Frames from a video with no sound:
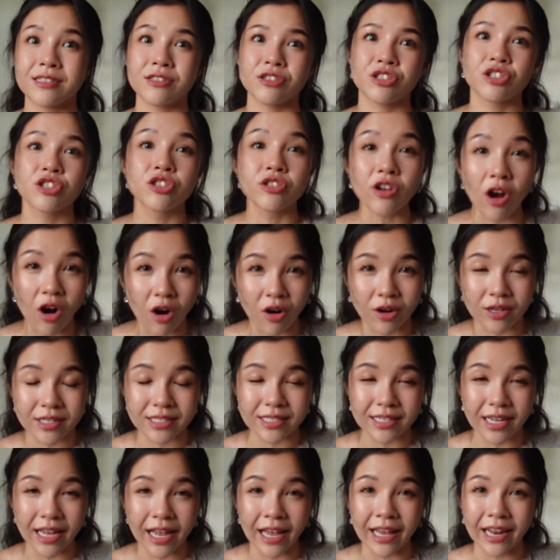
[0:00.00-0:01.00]

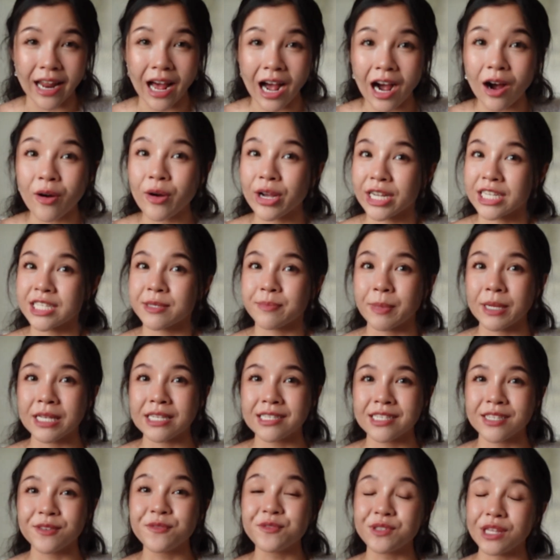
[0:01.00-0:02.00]
shocked at how
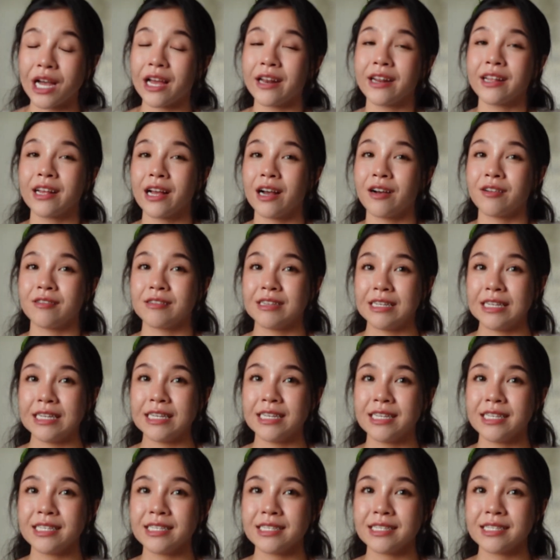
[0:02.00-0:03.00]
expensive dining out
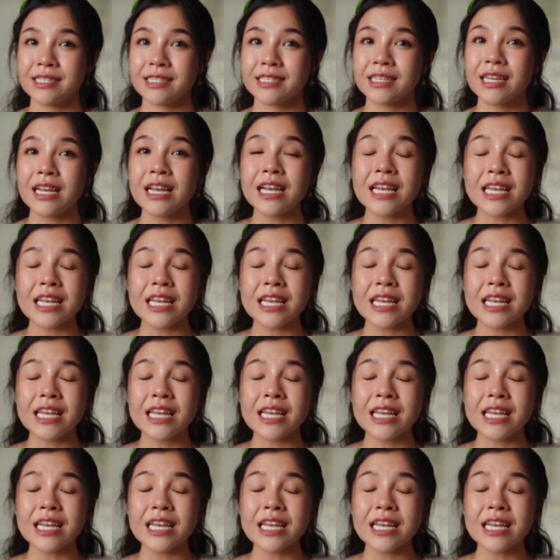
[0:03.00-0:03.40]
is.